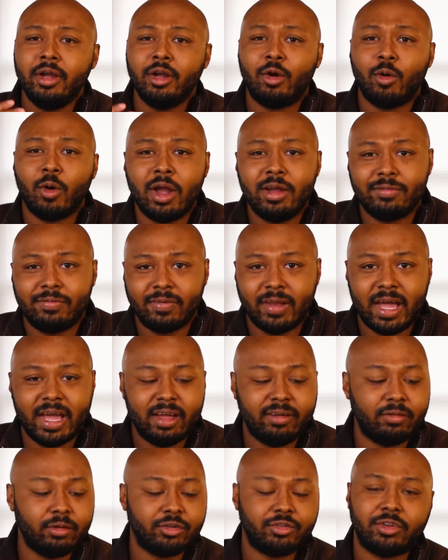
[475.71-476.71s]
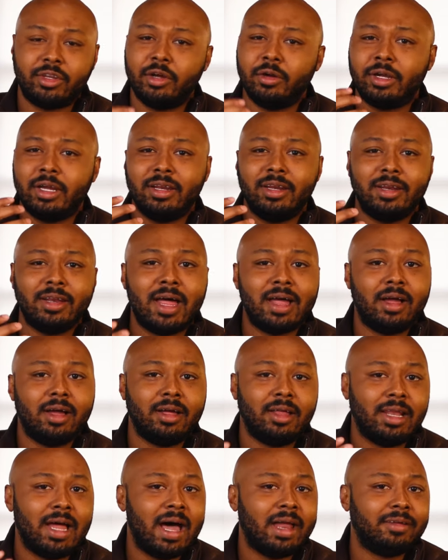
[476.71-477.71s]
Great flavor, still getting
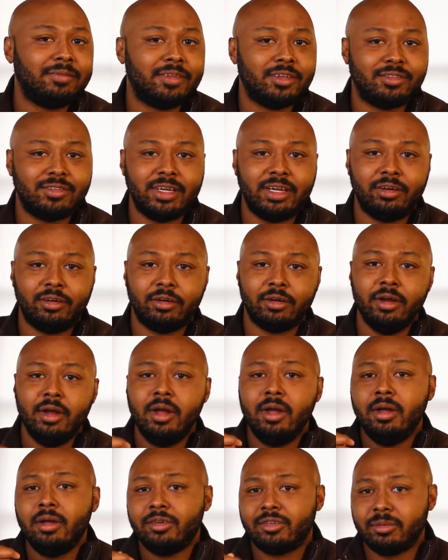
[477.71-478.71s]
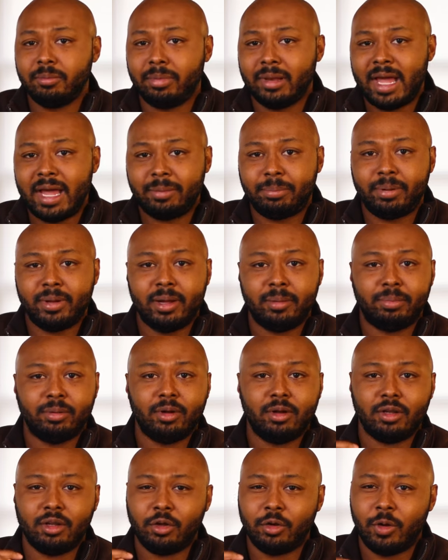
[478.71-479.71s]
a lot of the cedar, some black
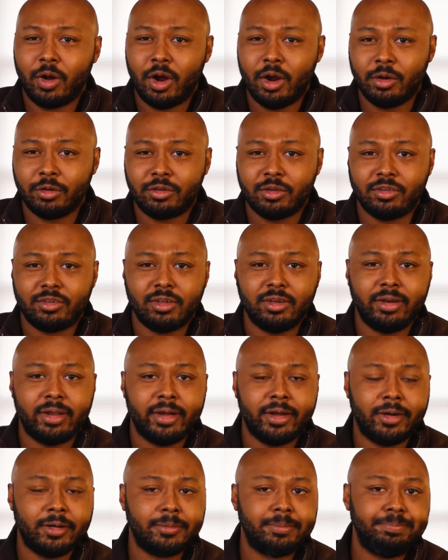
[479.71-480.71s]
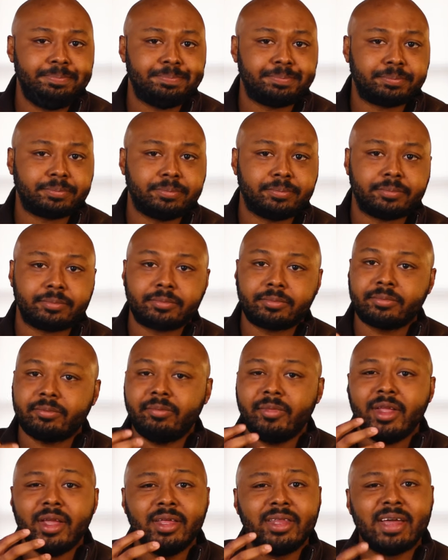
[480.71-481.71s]
pepper, a little earth is in there.
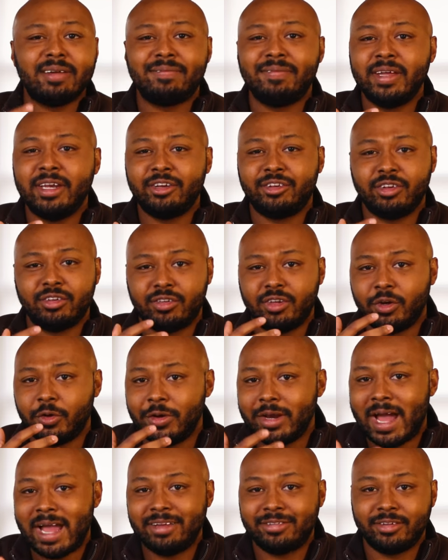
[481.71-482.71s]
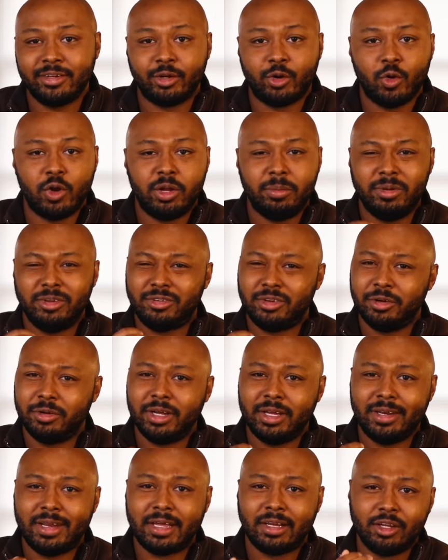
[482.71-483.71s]
That finish is still nice and creamy, still
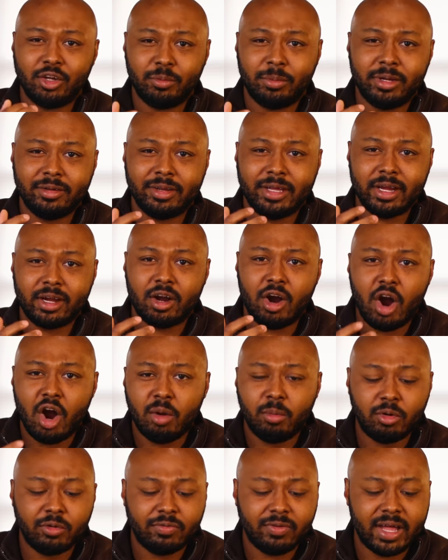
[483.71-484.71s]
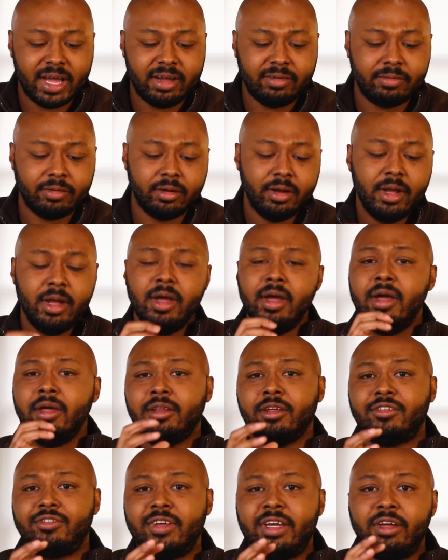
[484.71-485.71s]
getting that little of that caramel flavor.
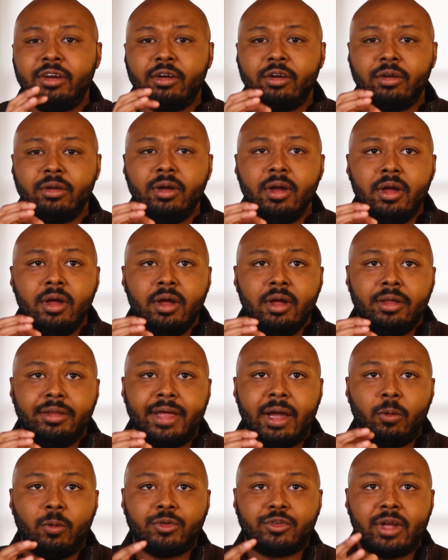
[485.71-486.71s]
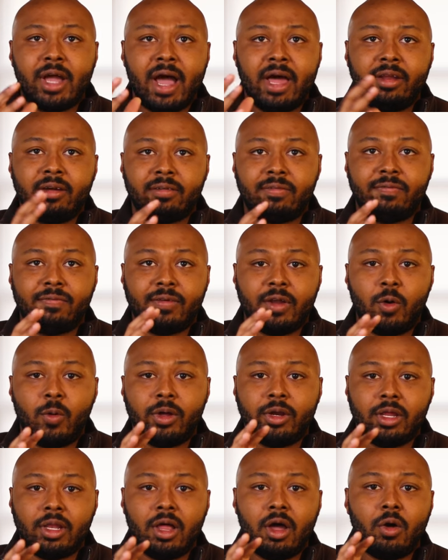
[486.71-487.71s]
The cedar that was kind of
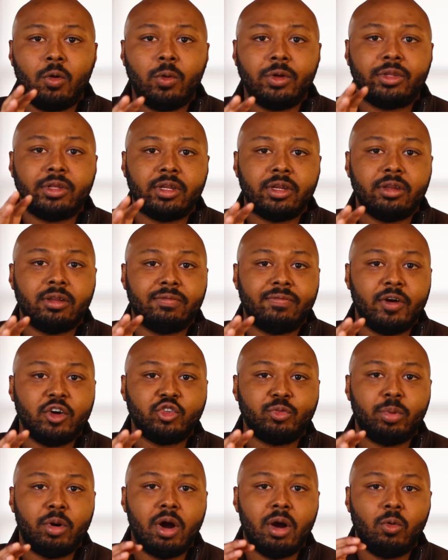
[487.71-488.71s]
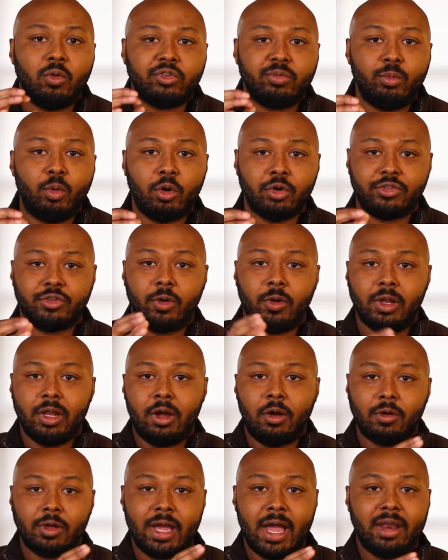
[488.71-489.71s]
flowing along with it in the first part was more so
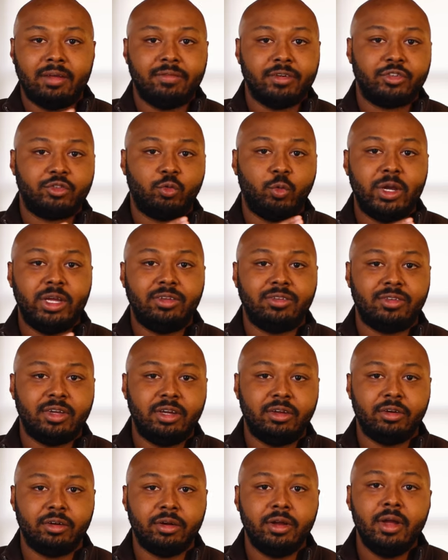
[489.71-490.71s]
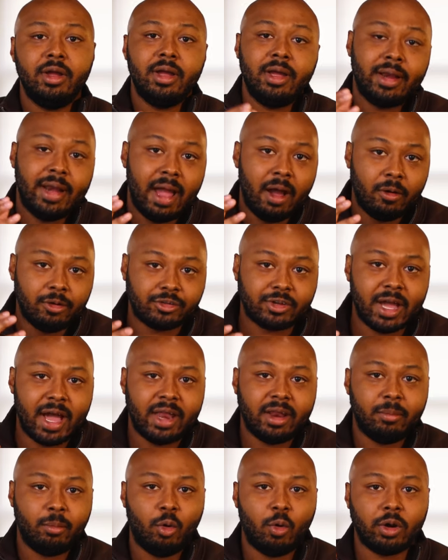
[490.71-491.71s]
along kind of a sweet cedar. Now it's
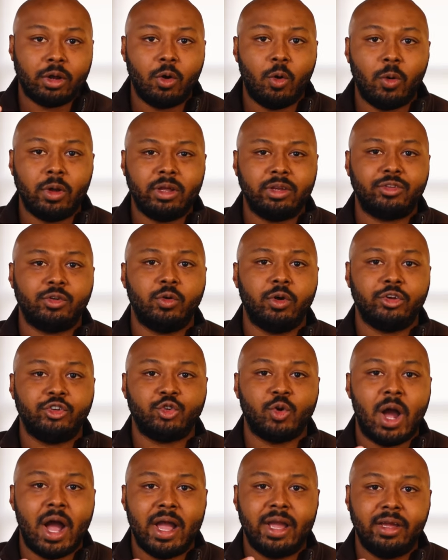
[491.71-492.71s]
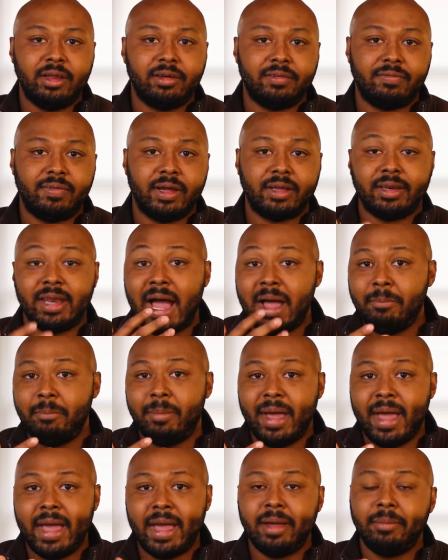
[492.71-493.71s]
kind of more going into a drying effect. Not
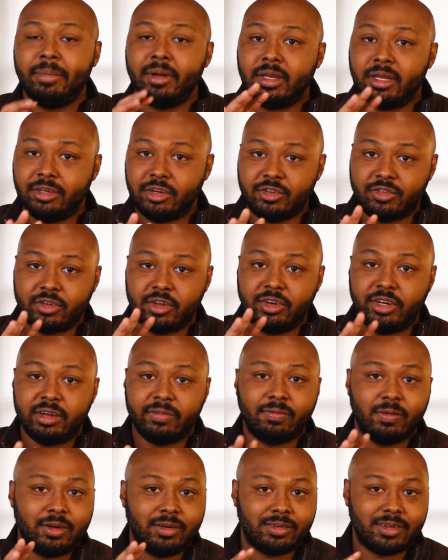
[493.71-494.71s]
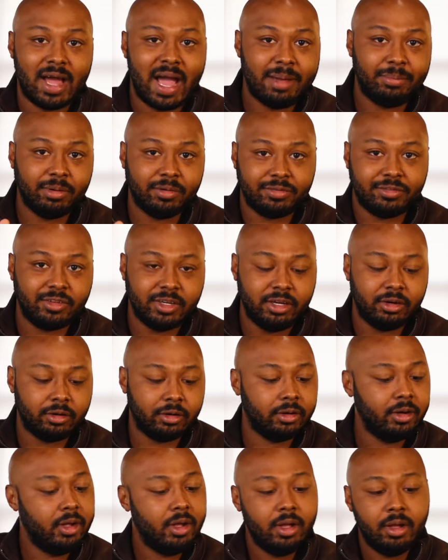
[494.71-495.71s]
bad, but just a different type of
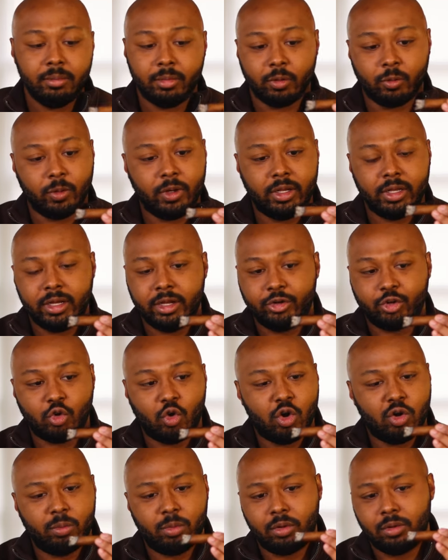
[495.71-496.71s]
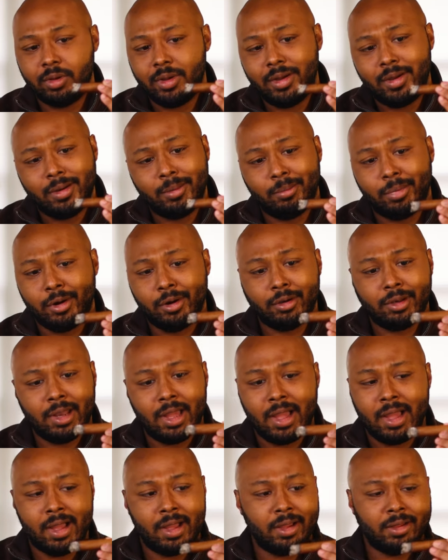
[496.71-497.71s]
cedar, but really enjoyable. Burn
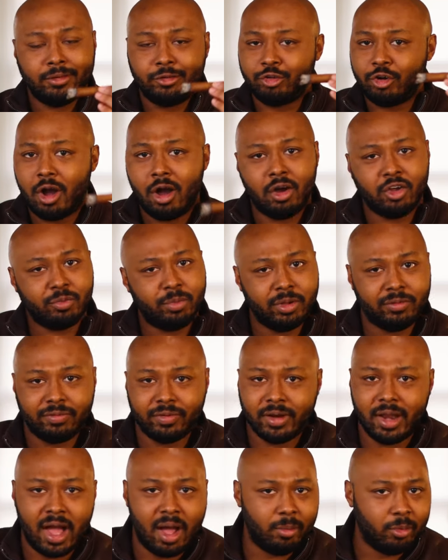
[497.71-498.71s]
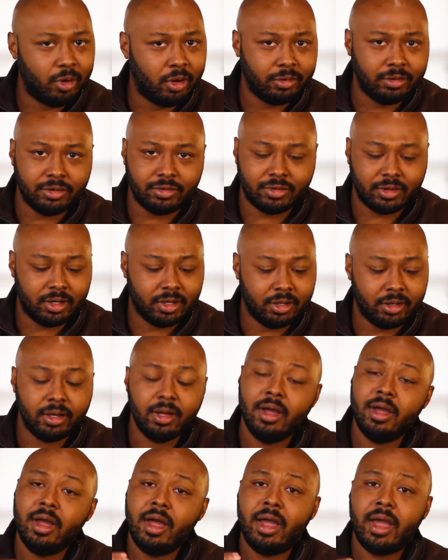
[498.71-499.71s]
line draw has been phenomenal on this thing.
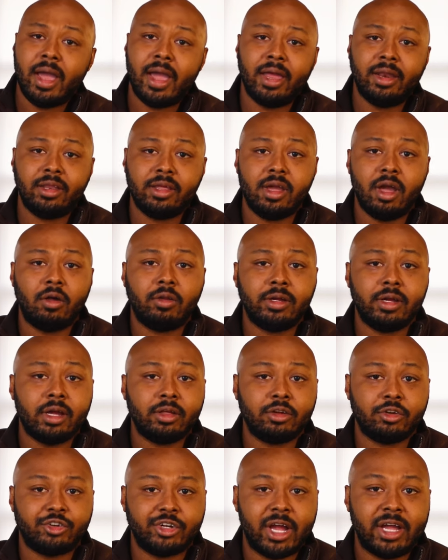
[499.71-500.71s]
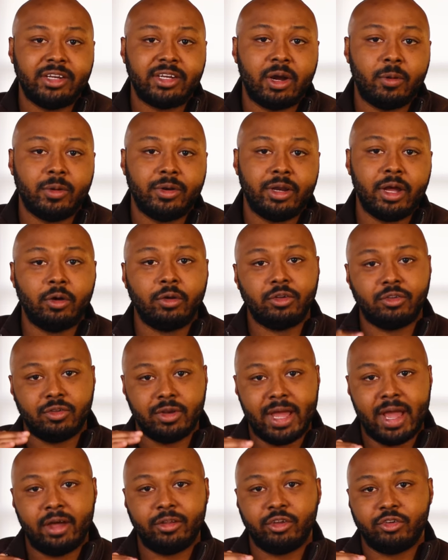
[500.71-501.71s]
And the only other change I would note is
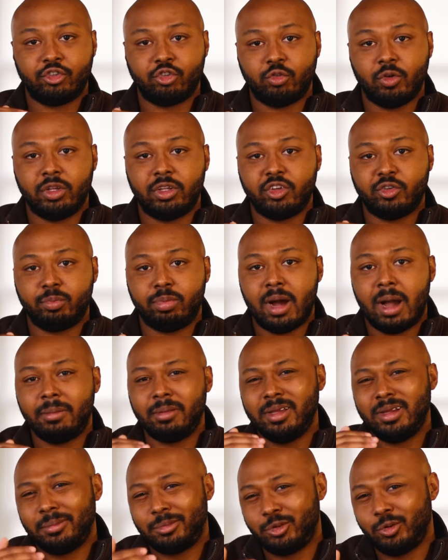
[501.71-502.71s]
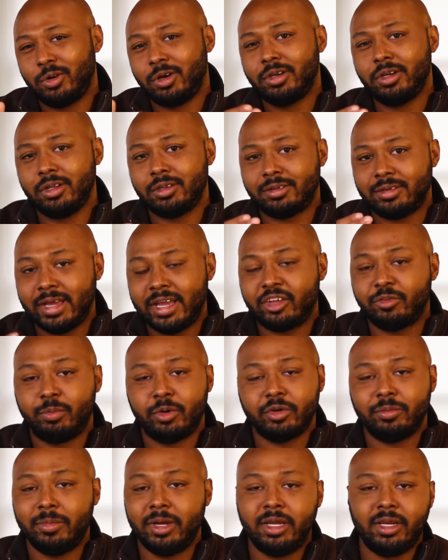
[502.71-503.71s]
now the strength is probably up to a good
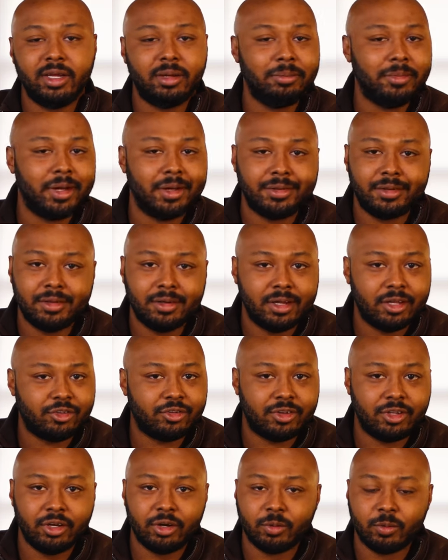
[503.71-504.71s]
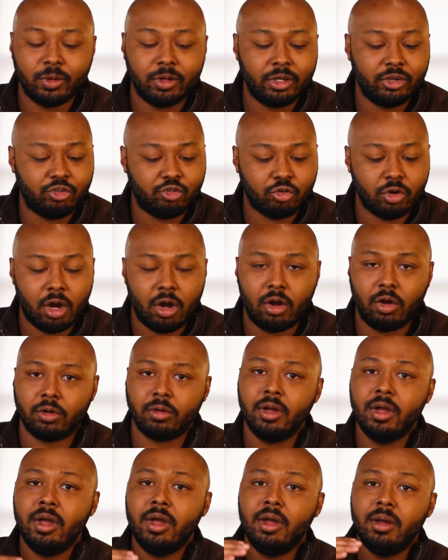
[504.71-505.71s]
textbook medium. Nothing that's still really strong.